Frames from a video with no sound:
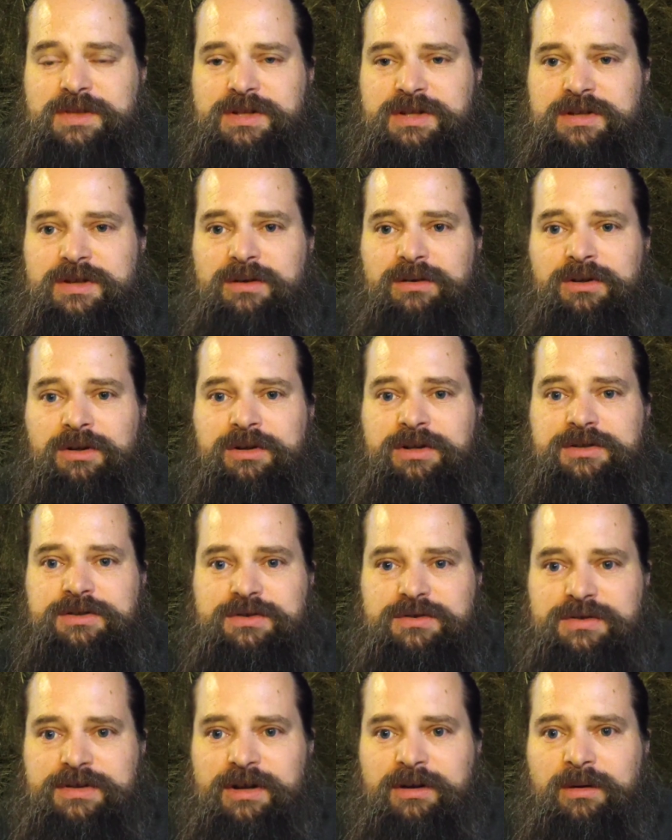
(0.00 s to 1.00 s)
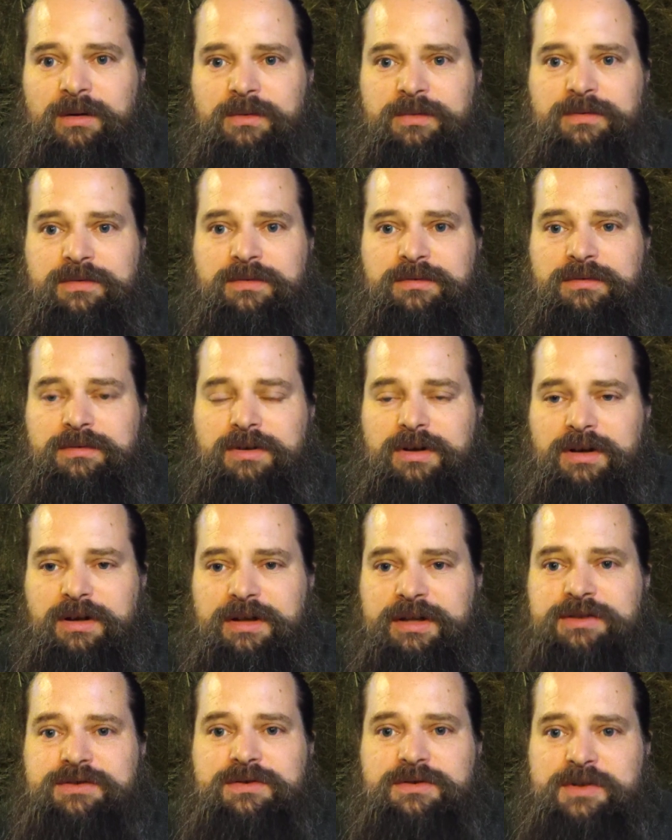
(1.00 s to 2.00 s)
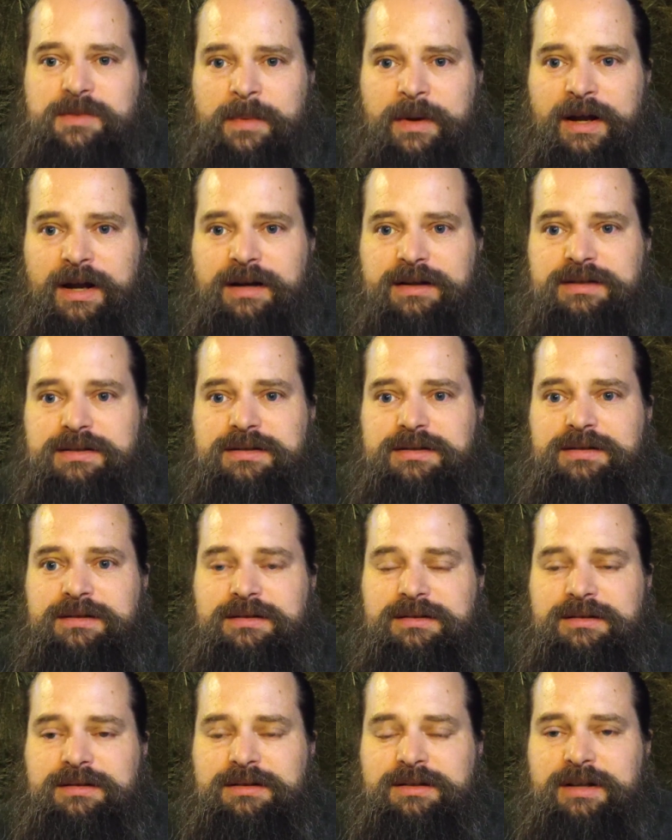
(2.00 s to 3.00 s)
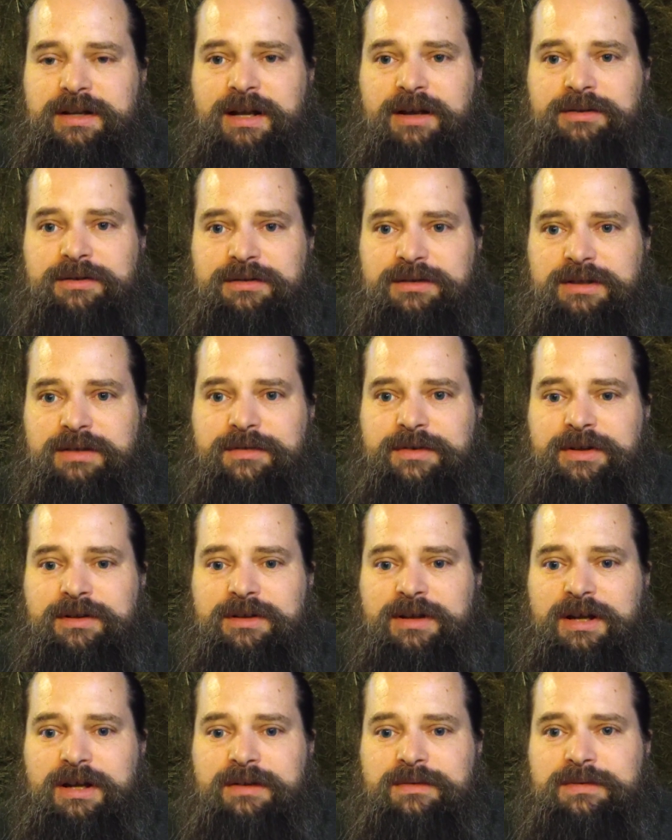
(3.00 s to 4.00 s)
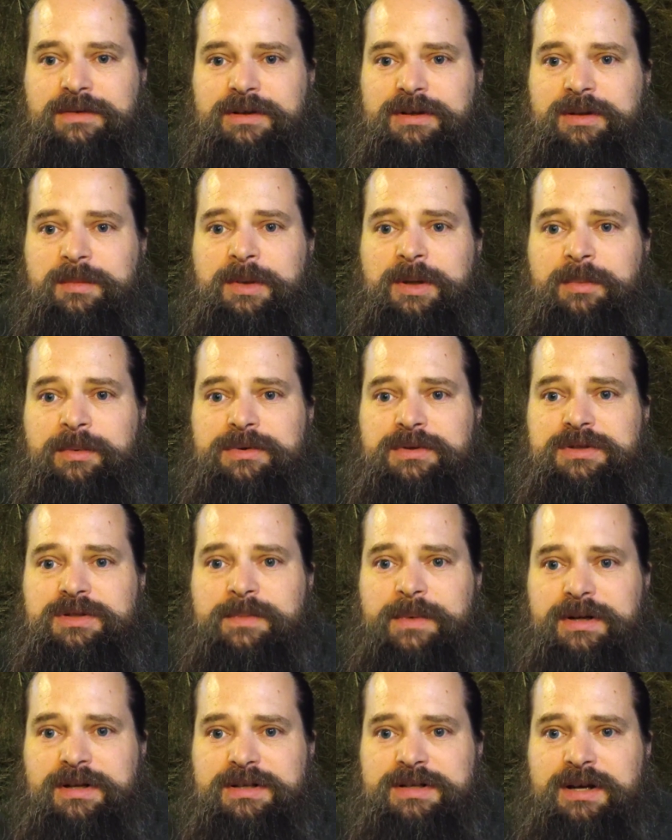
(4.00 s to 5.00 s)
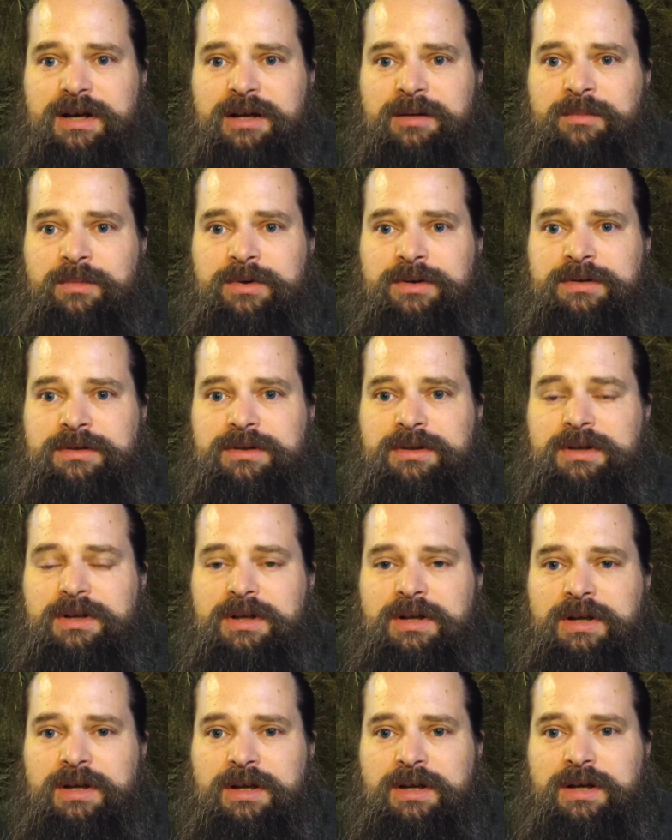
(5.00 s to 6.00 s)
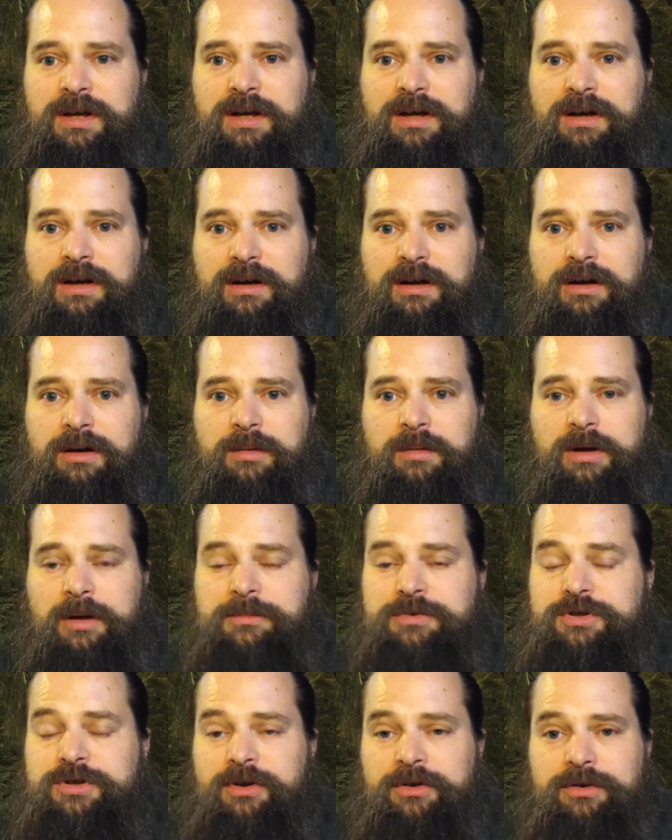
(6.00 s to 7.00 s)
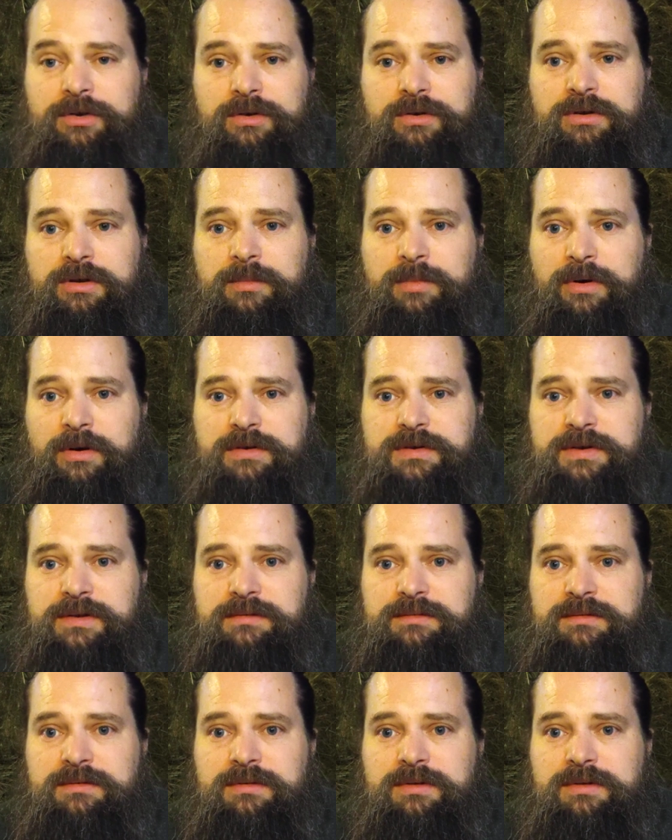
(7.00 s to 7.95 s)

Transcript: So look at yourself, introspect, look at how you're living your life, look at the people you're spending time with. I'm sure you're a good person.